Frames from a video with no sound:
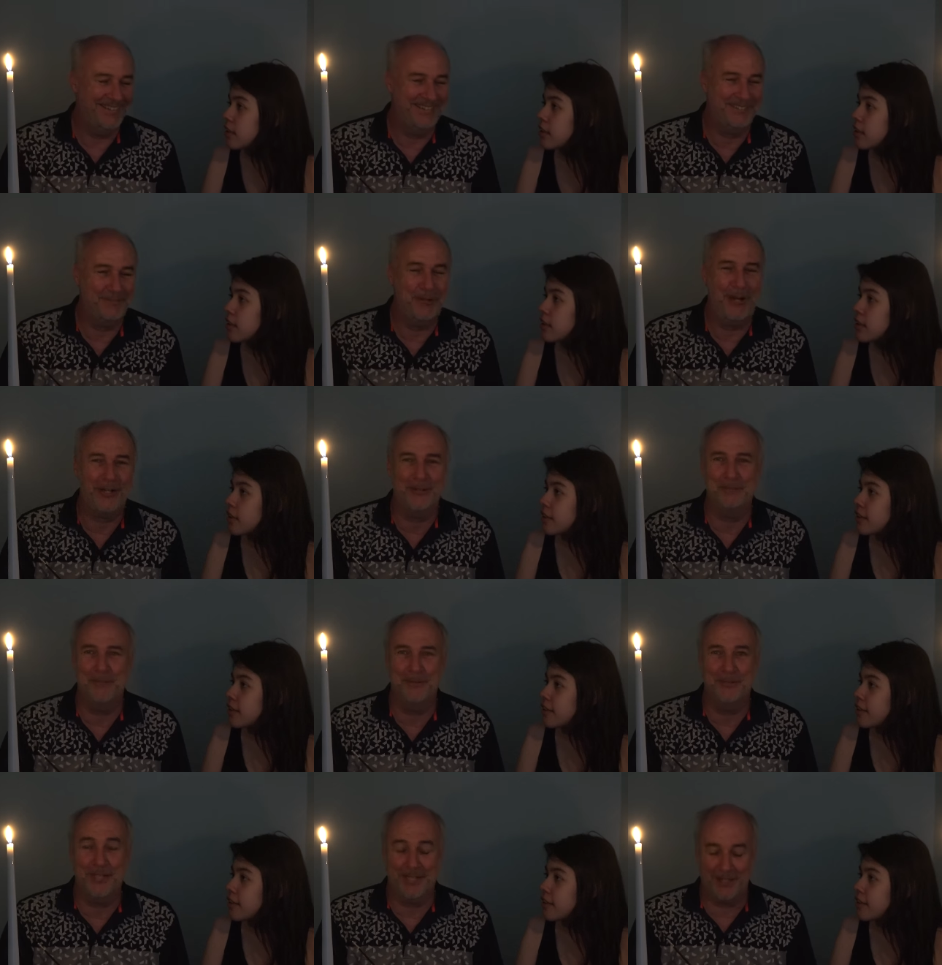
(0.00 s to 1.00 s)
Speaker 1: it's rock
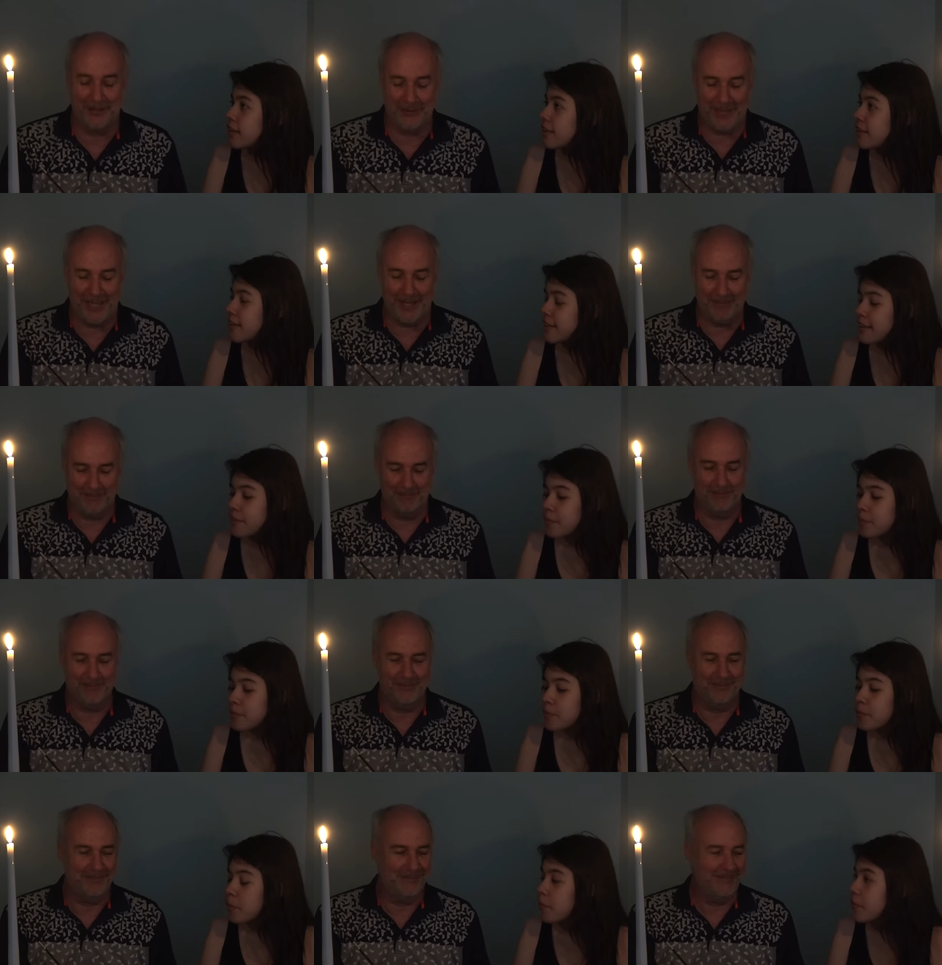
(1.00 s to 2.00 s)
music. Okay.
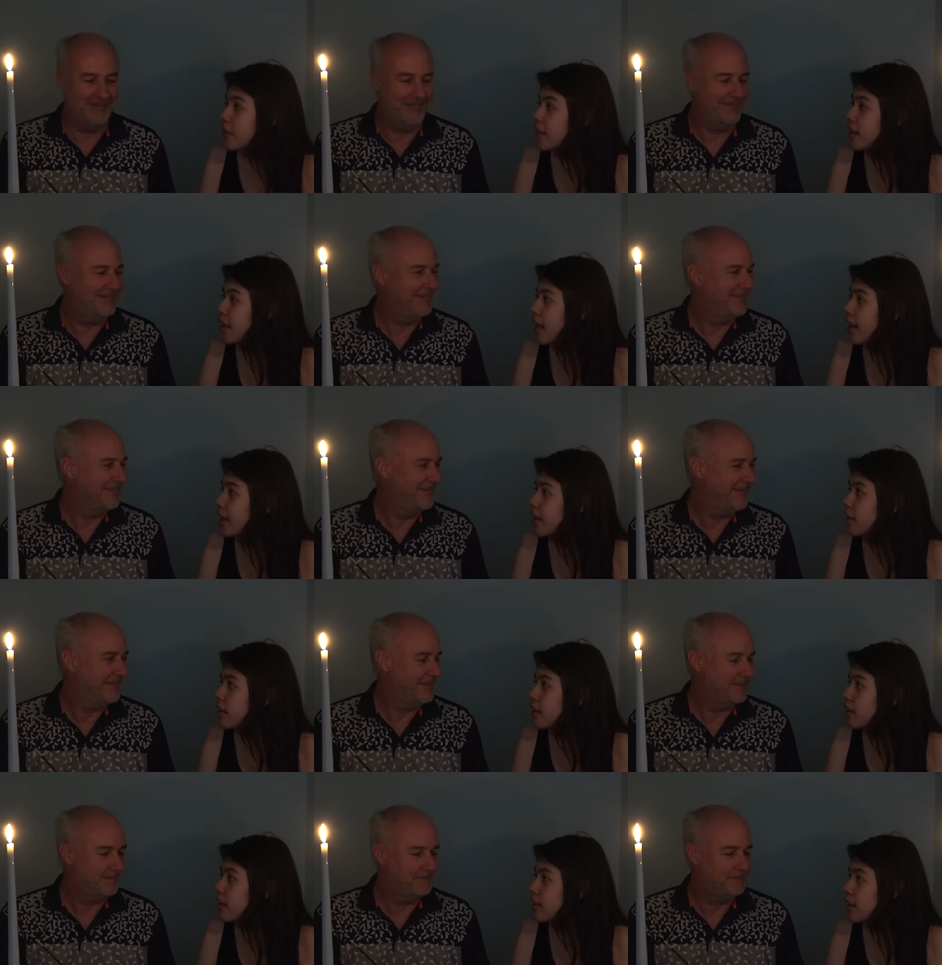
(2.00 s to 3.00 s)
Speaker 2: Like
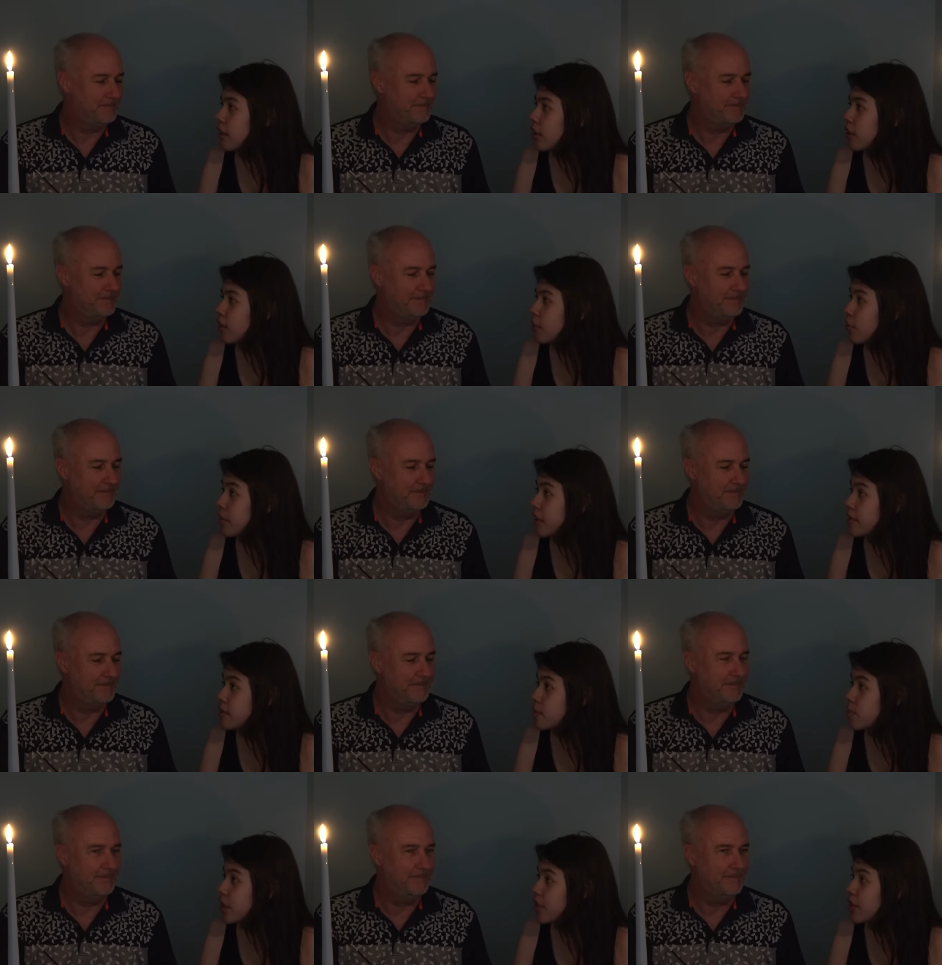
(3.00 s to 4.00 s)
it could be
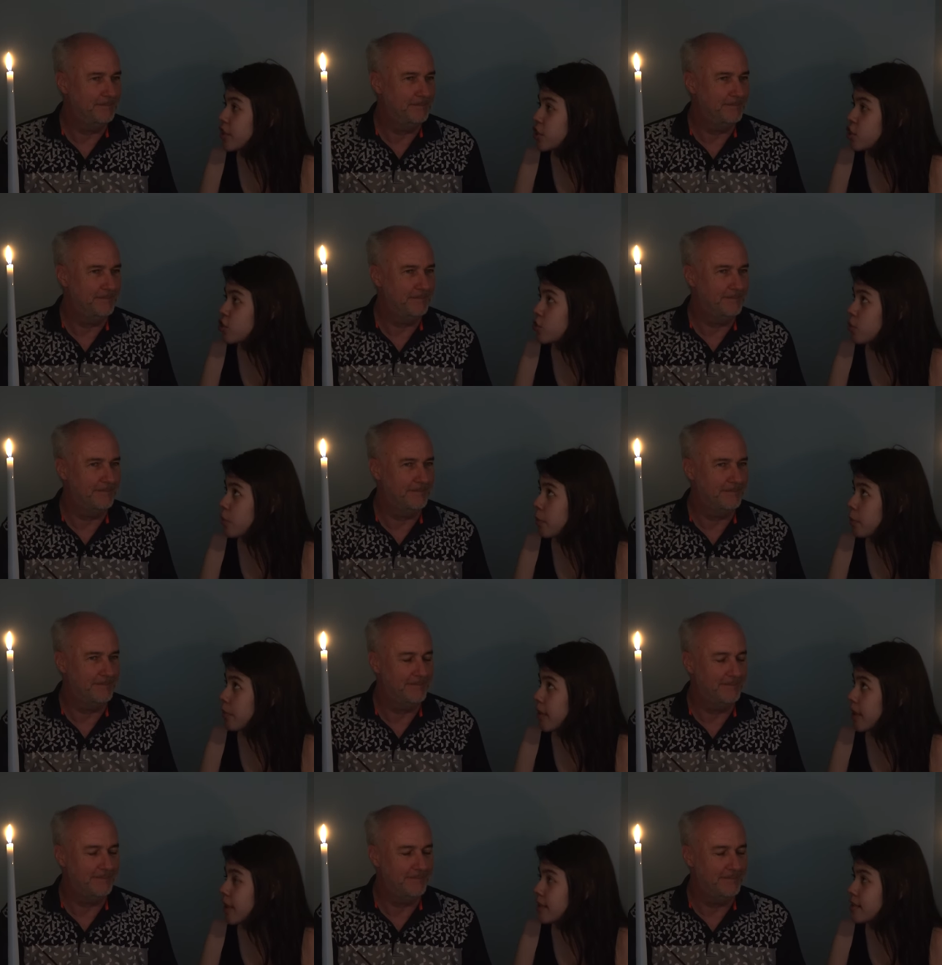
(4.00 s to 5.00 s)
spiritual
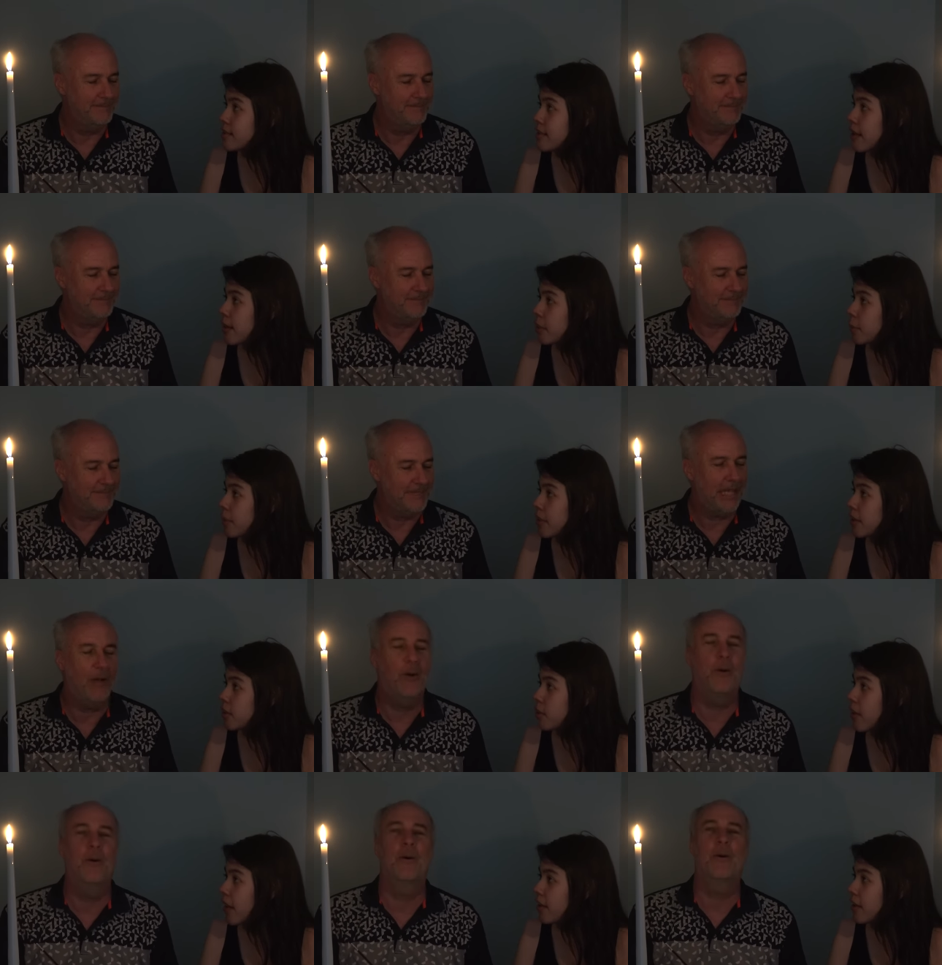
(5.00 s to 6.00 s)
beings helping you
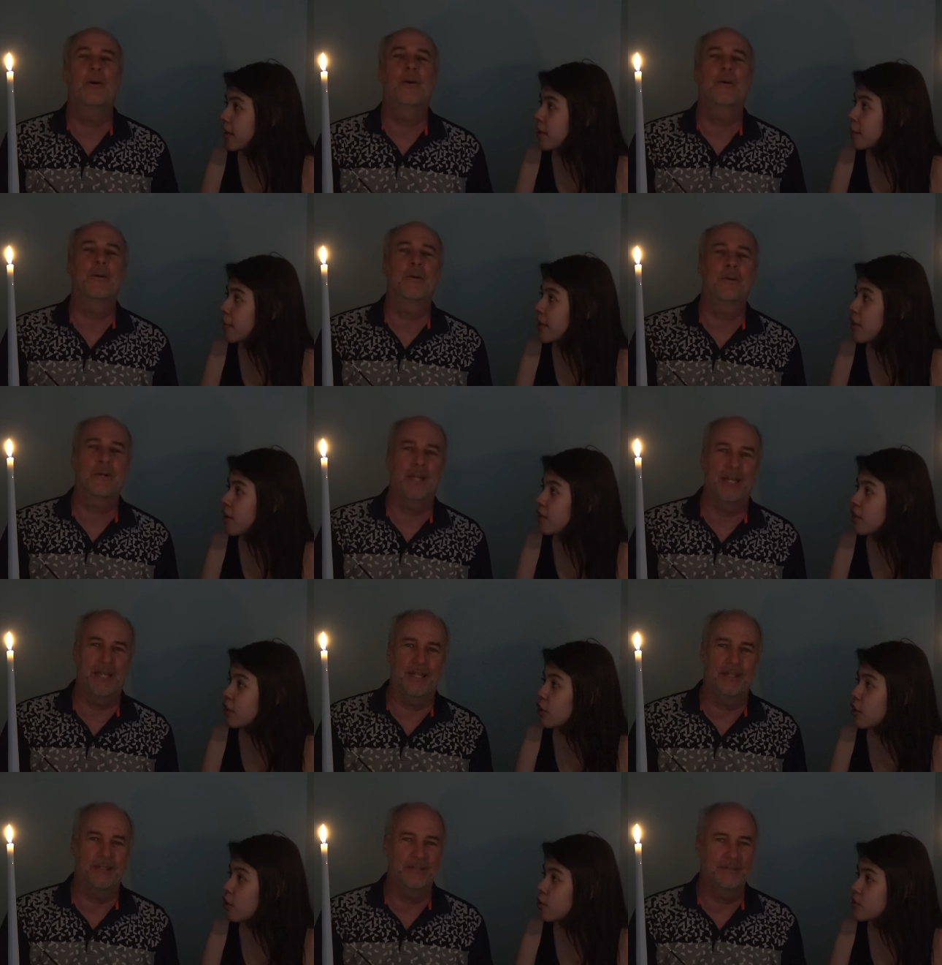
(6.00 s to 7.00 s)
oh, out. It could be all okay. the
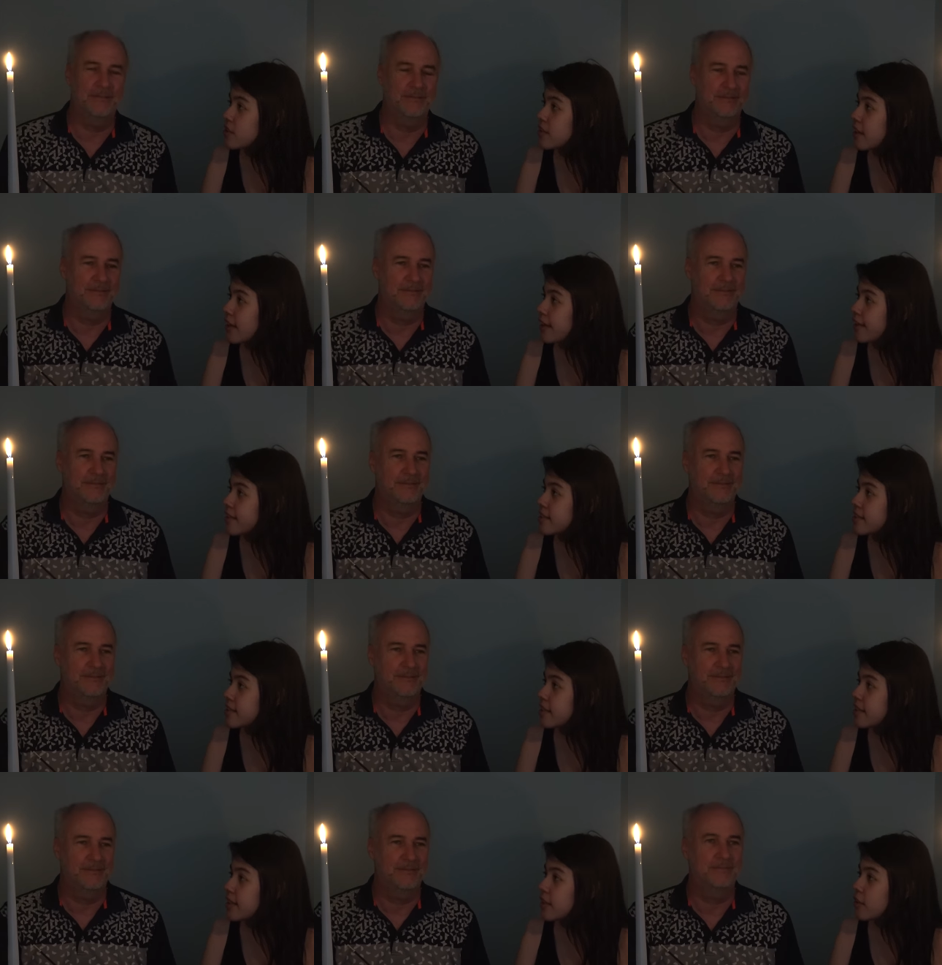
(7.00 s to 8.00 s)
ghost
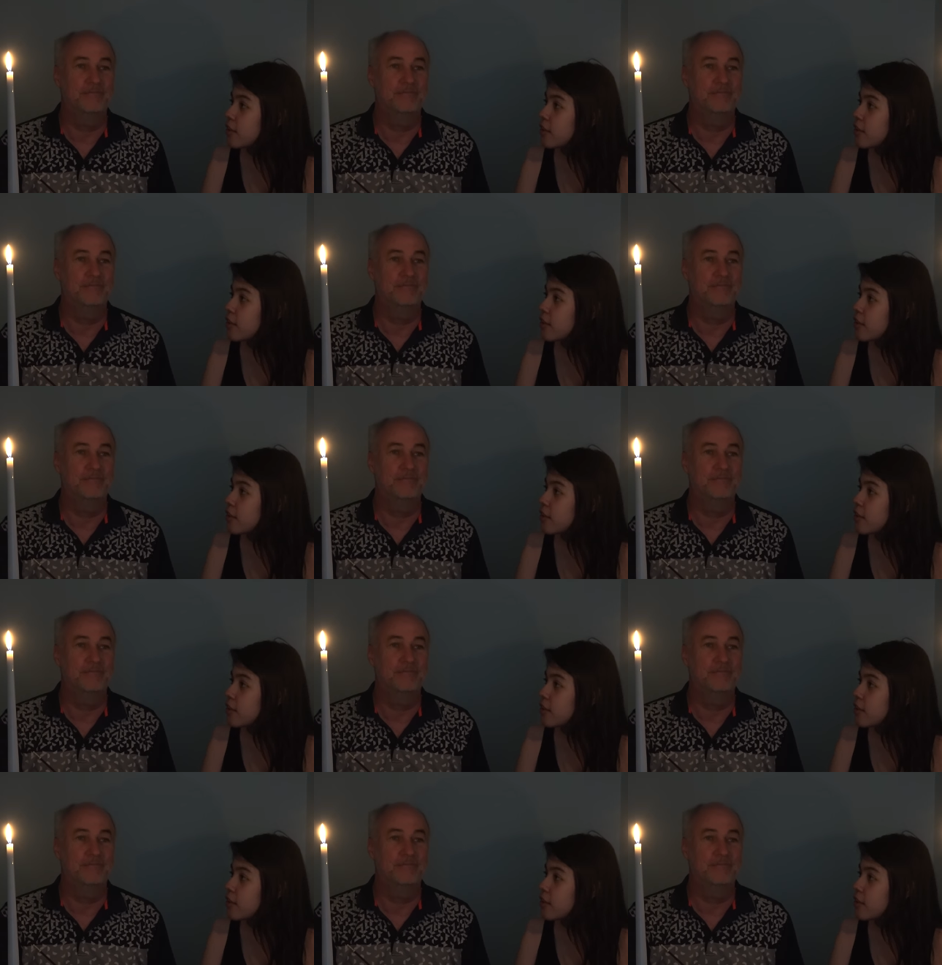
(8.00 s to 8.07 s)
hunting. It